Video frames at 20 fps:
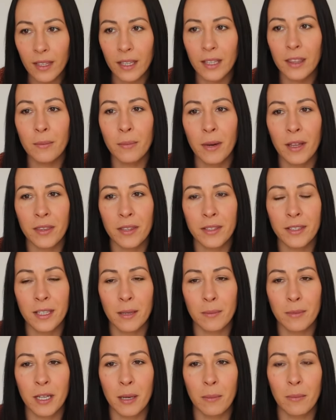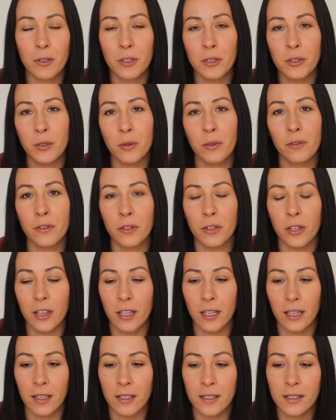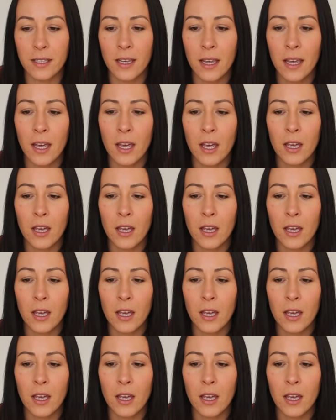in the month of September to do a few things,